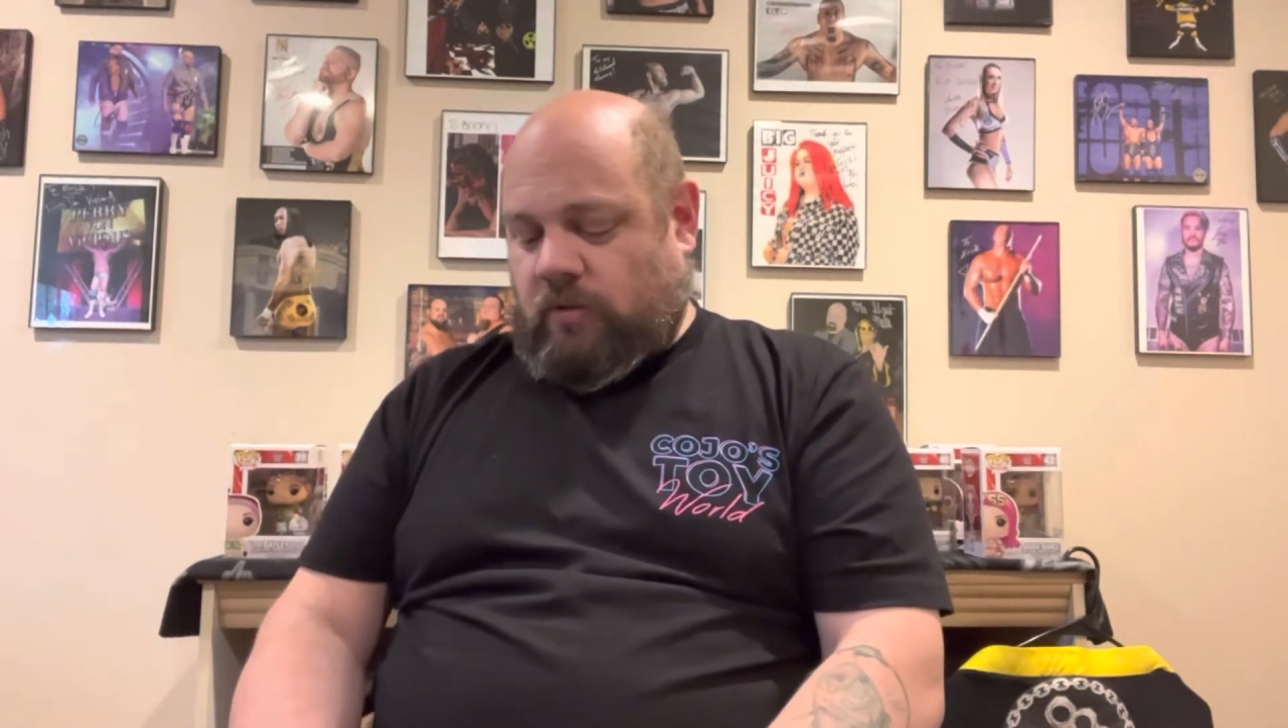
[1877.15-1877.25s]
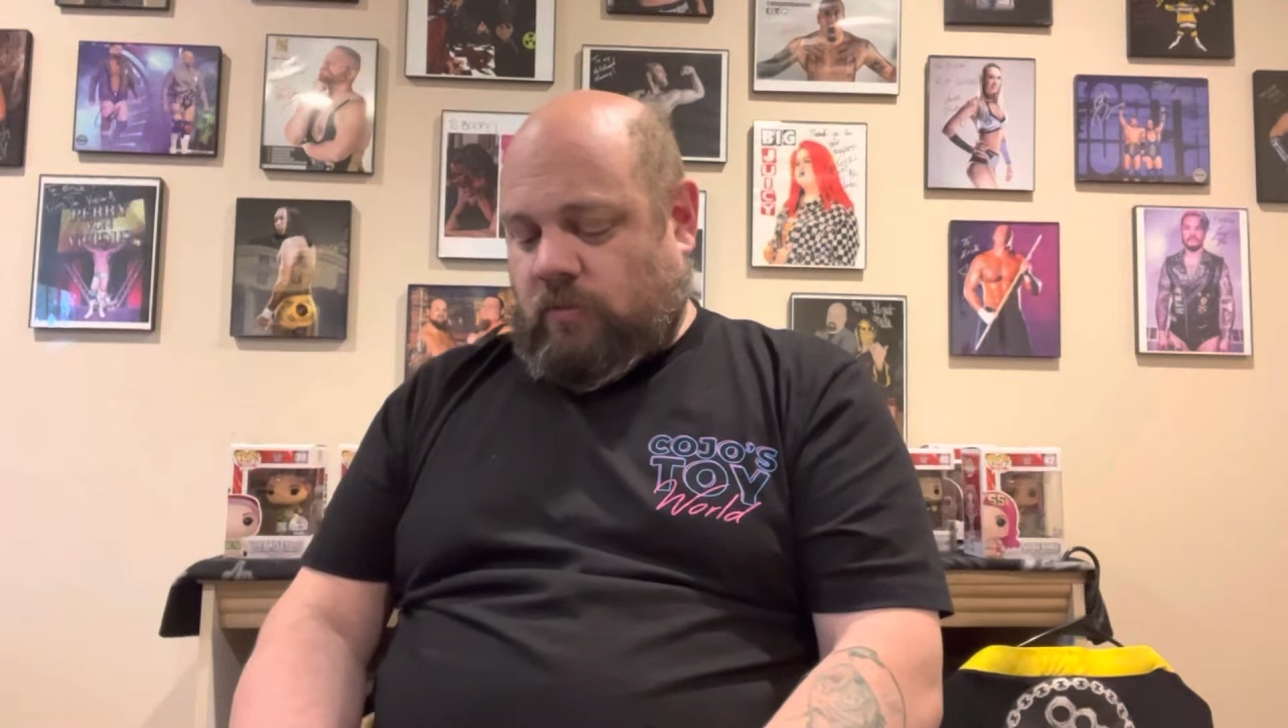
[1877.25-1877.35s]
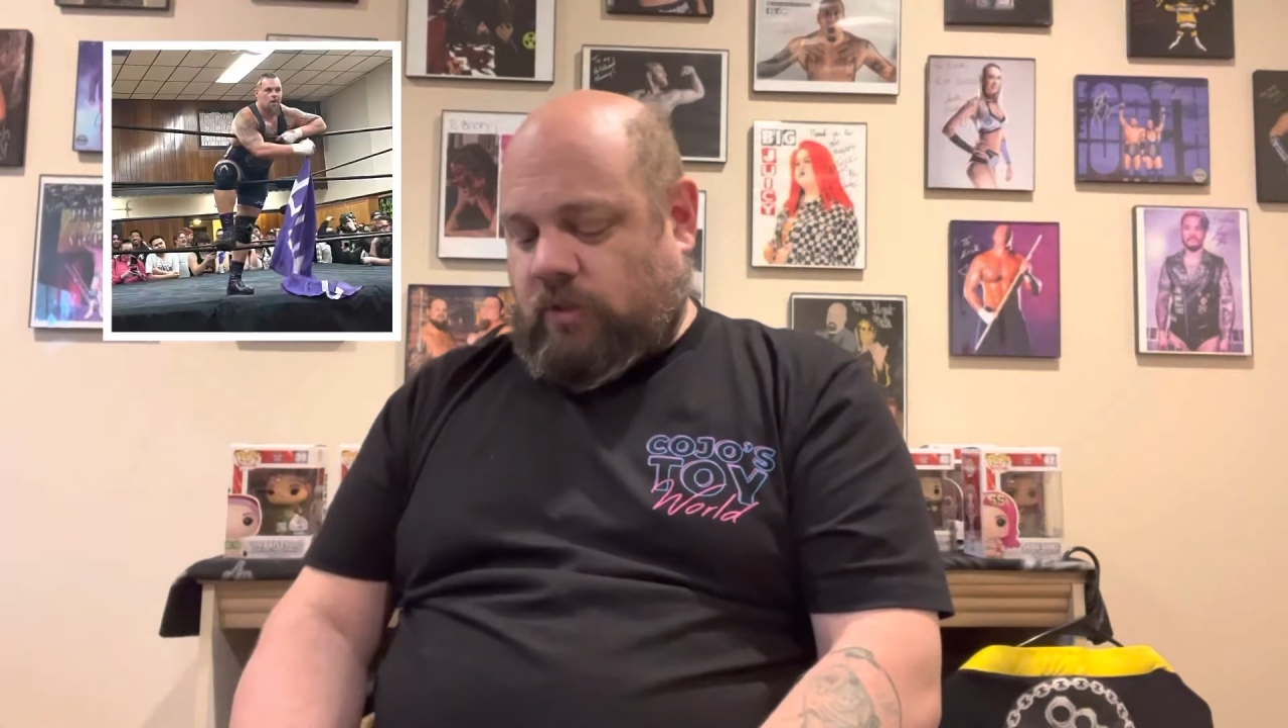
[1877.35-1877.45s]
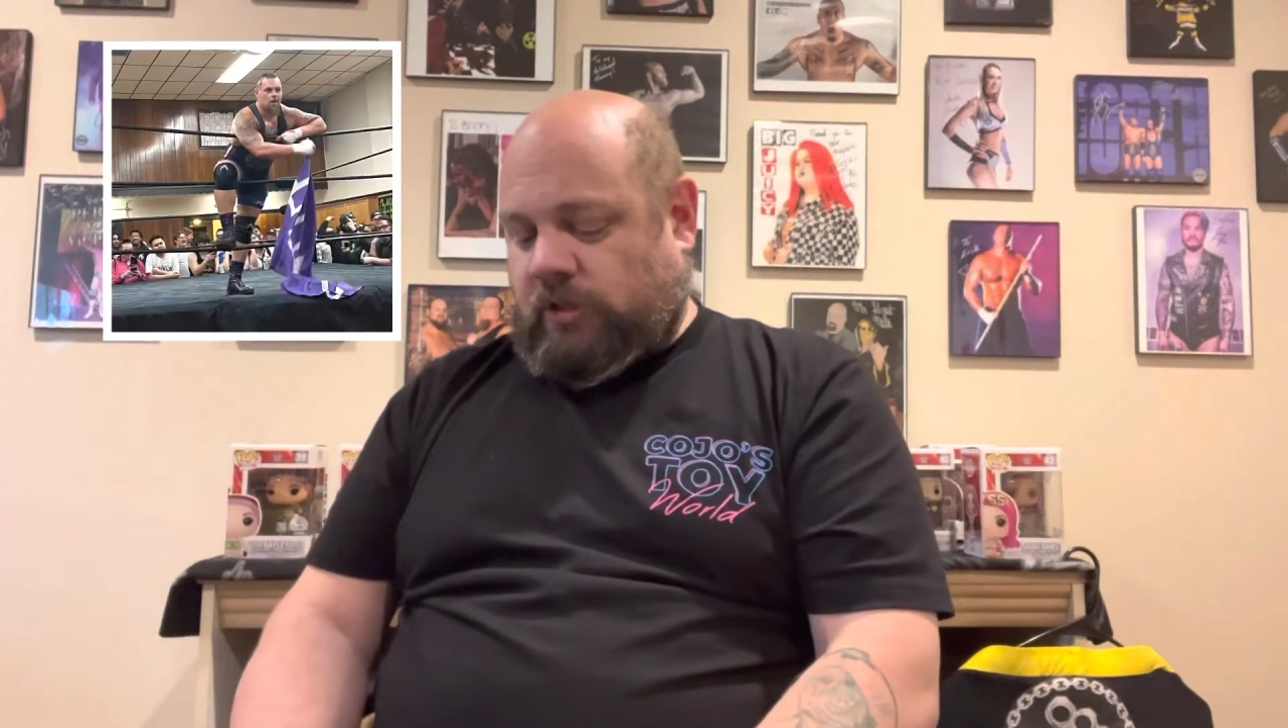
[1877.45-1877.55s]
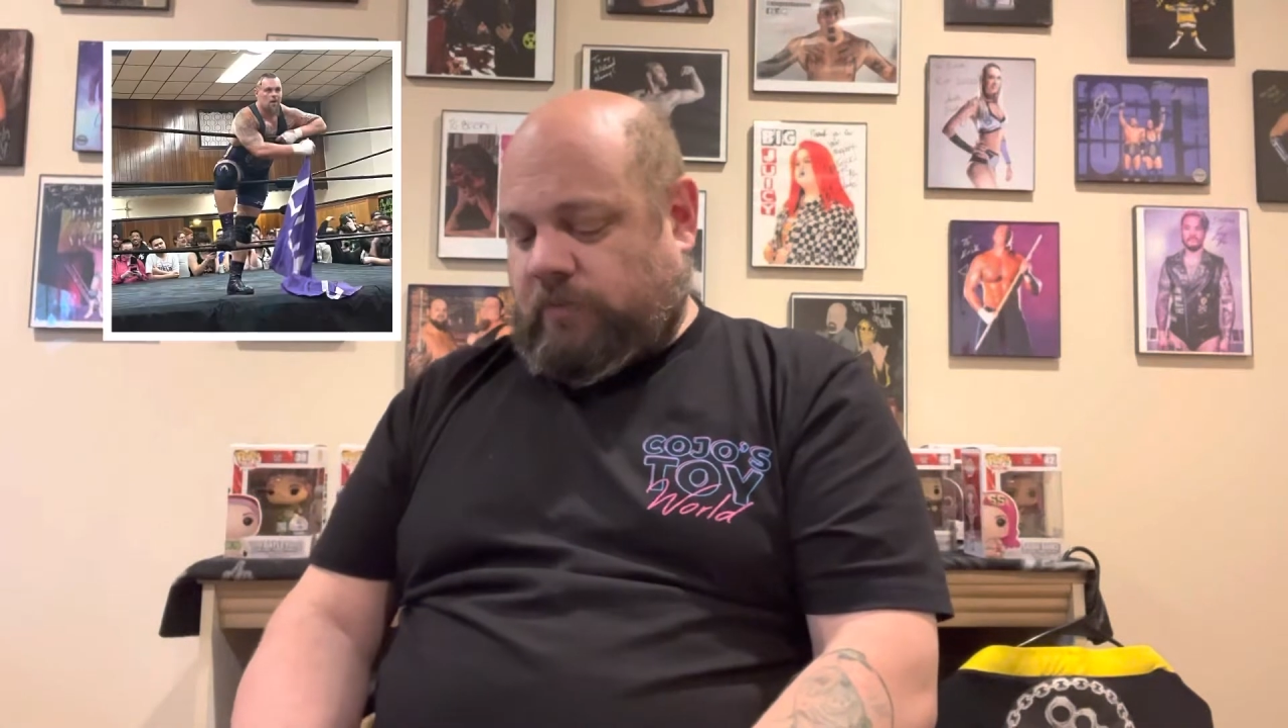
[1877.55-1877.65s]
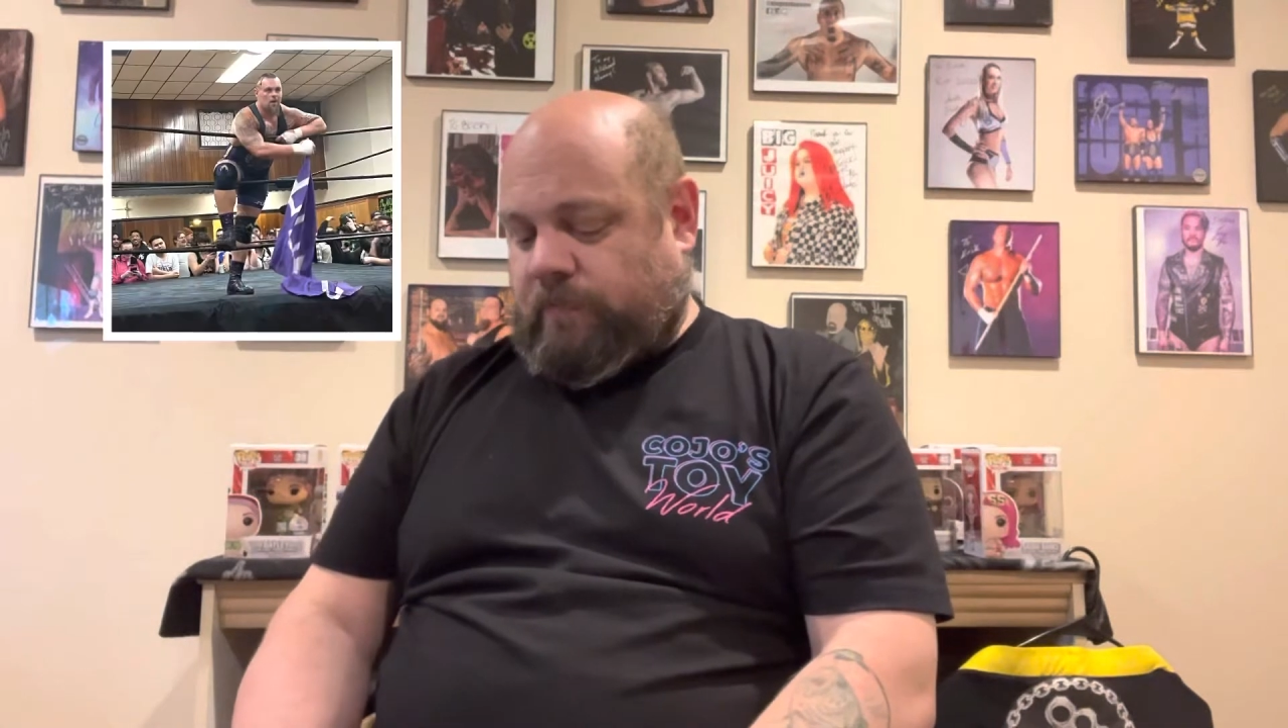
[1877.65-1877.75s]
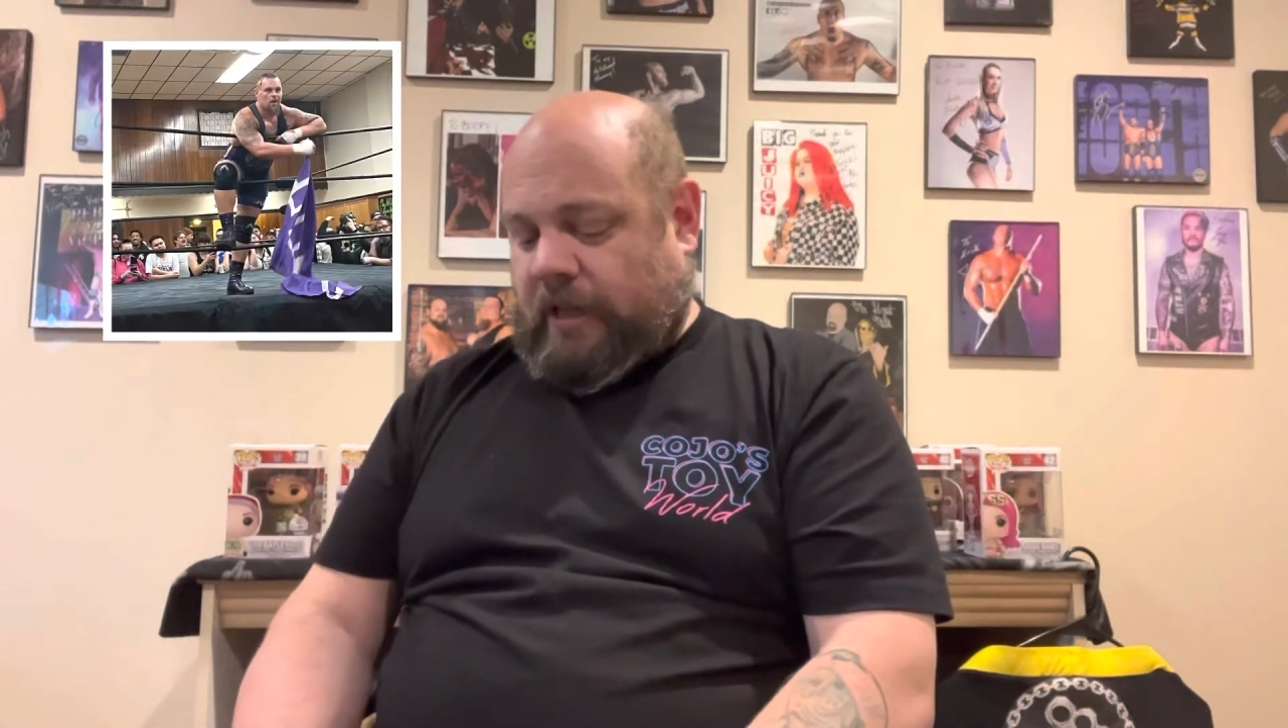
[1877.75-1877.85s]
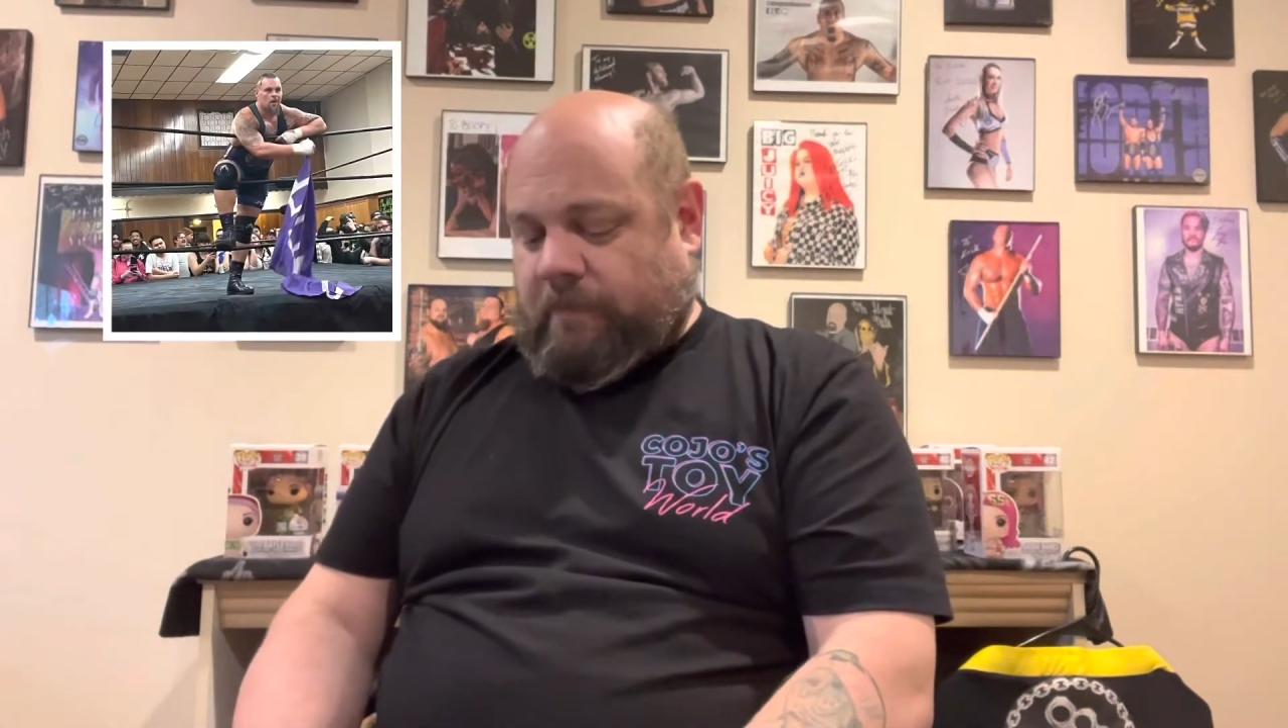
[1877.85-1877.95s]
was Big